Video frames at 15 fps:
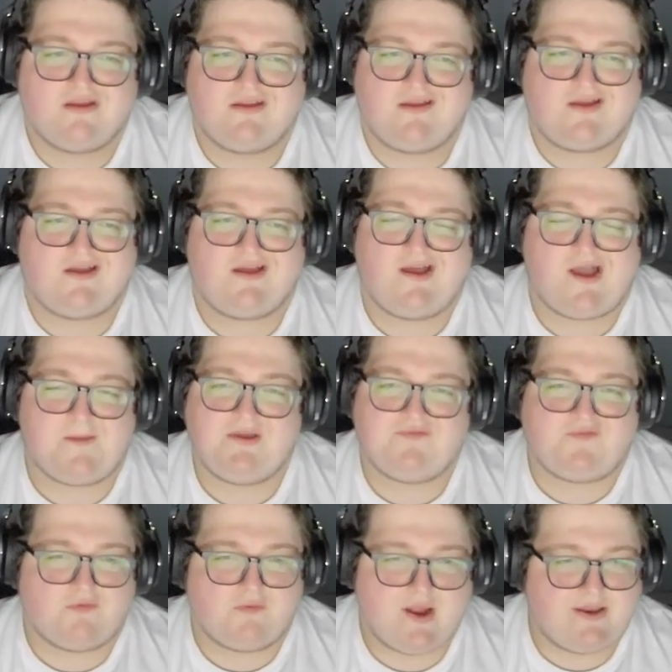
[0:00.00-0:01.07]
I mean,
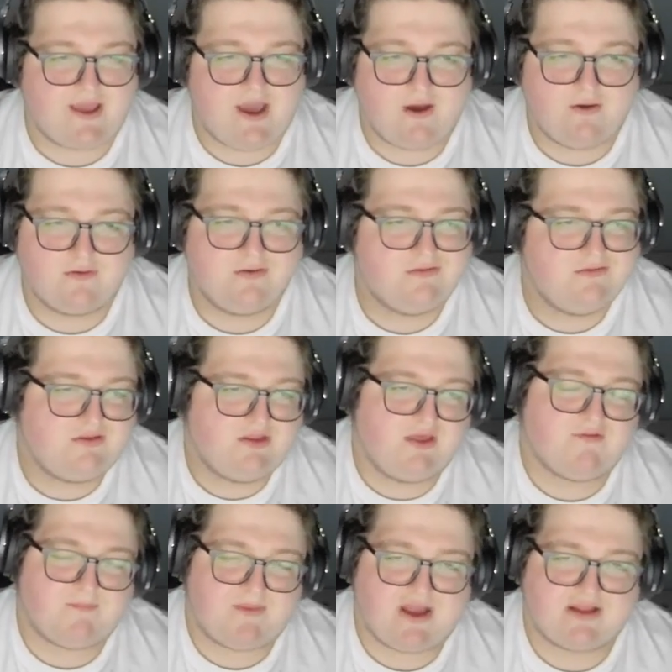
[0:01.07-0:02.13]
for right now, give
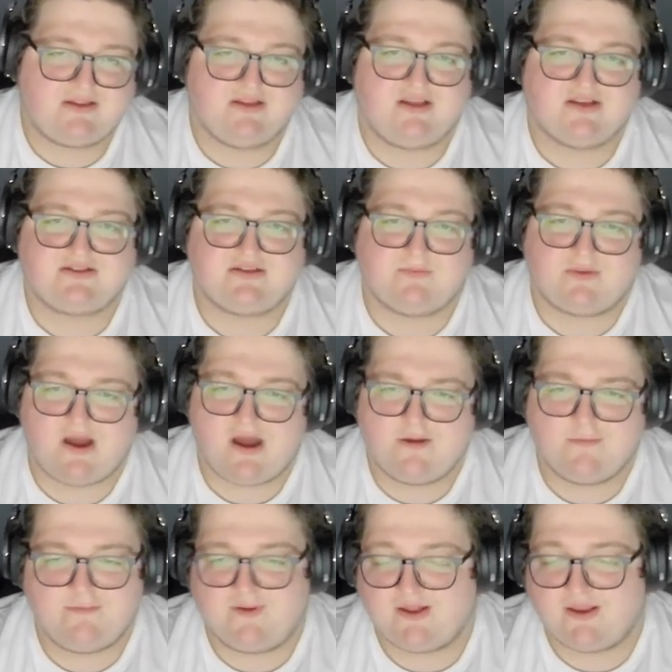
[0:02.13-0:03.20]
it back to Dustin
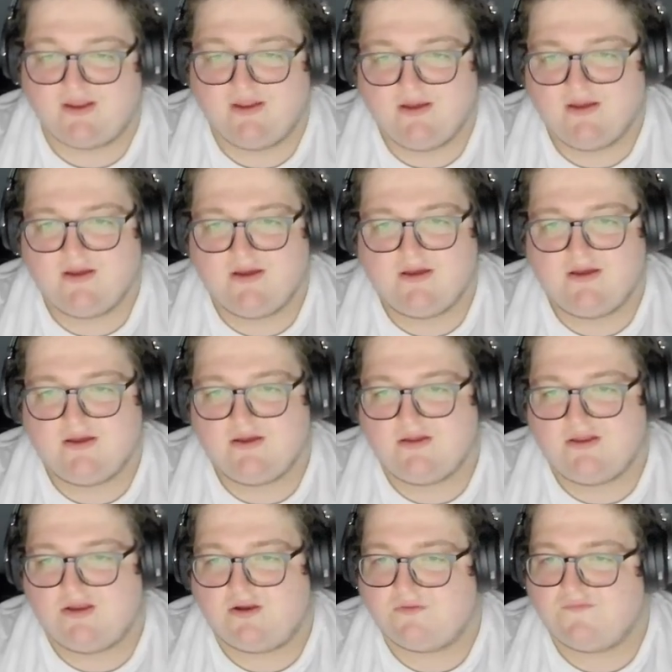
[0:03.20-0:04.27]
Brown, but,
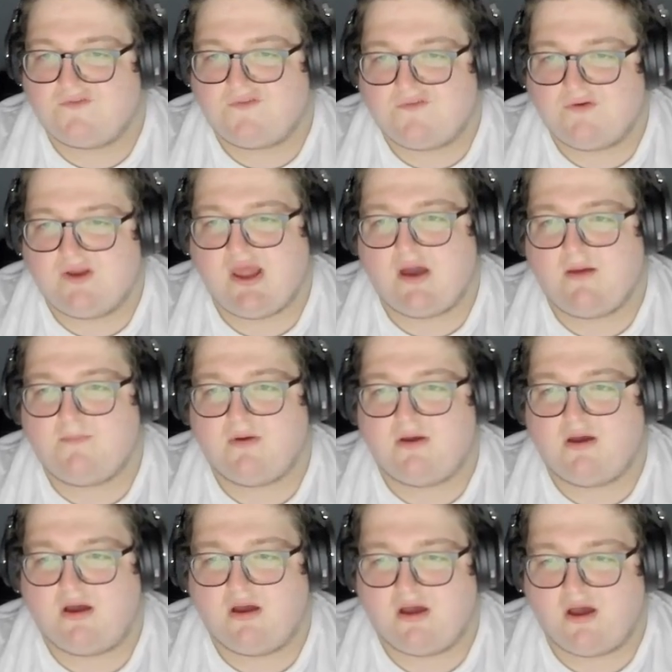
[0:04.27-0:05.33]
you know, free up
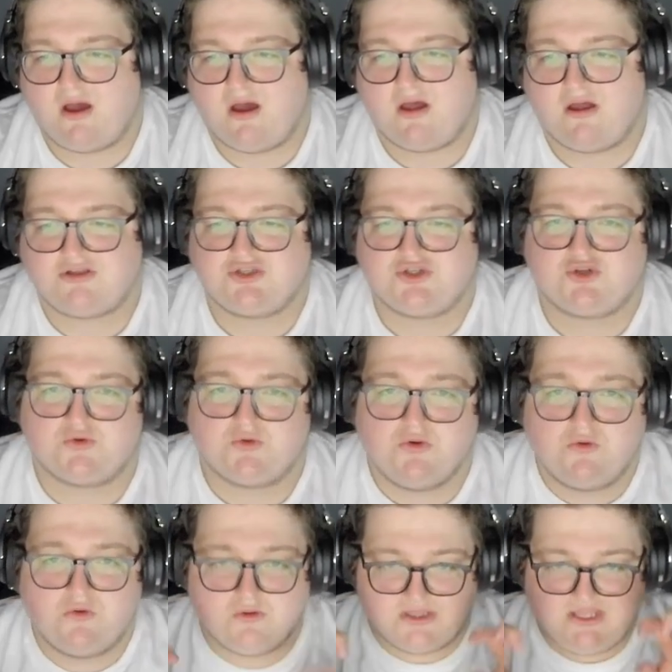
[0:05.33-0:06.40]
a
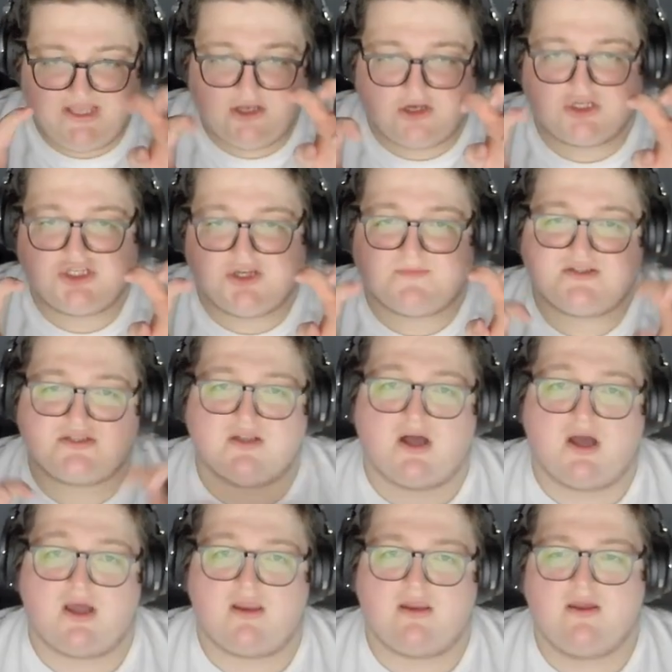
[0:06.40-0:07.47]
true leadership
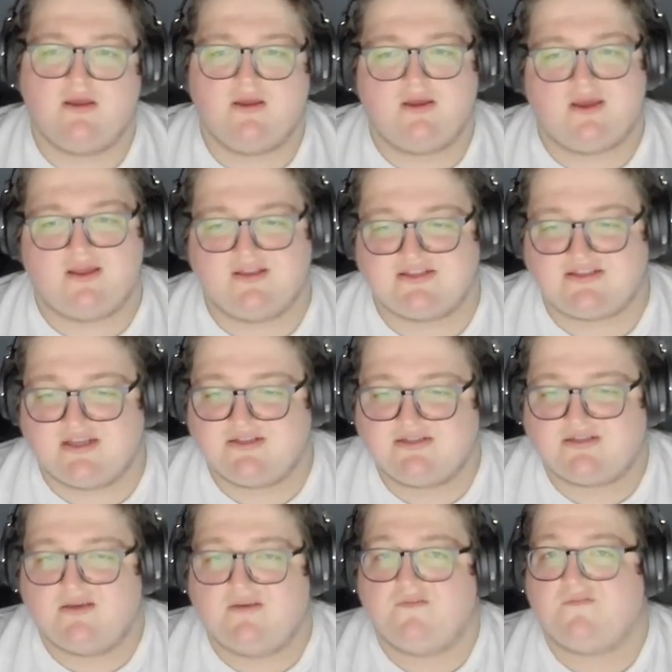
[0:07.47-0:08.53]
slot in the
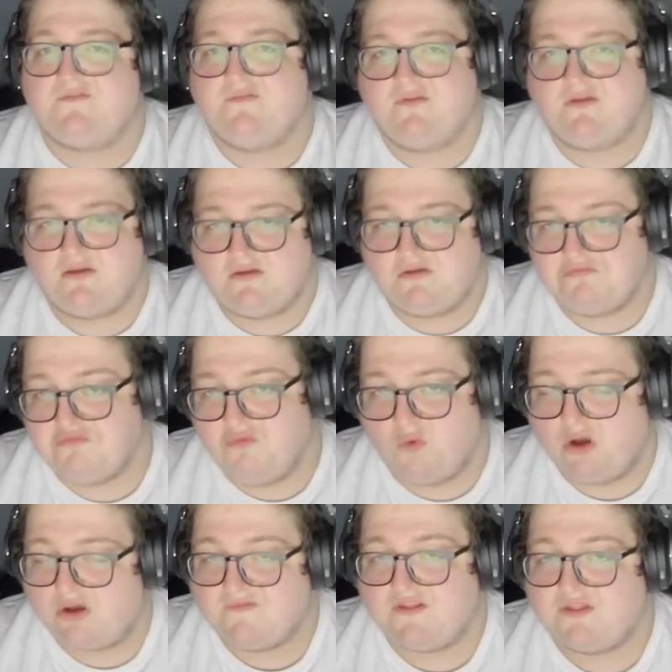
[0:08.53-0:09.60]
sense of
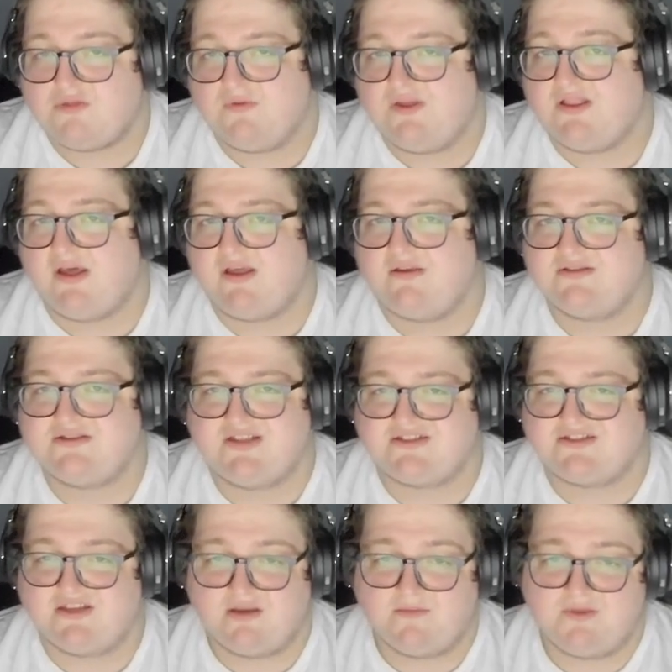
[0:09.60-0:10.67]
one of the three letters
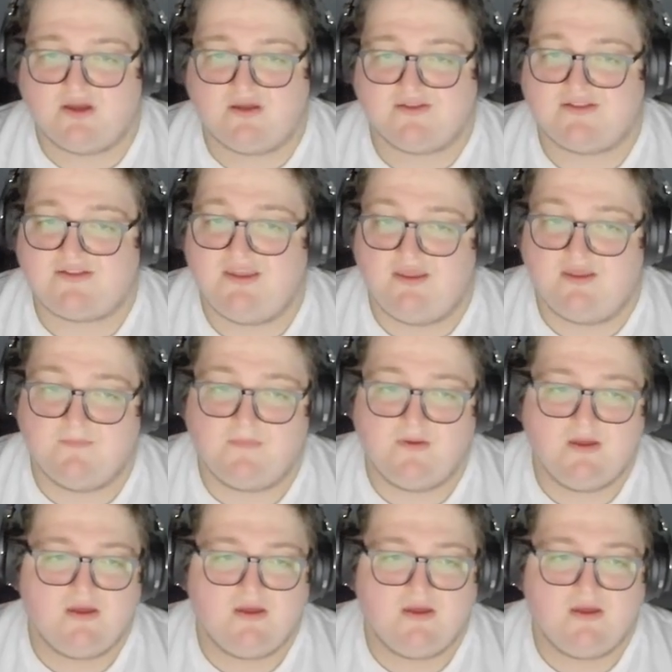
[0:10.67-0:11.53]
that's going to be on the team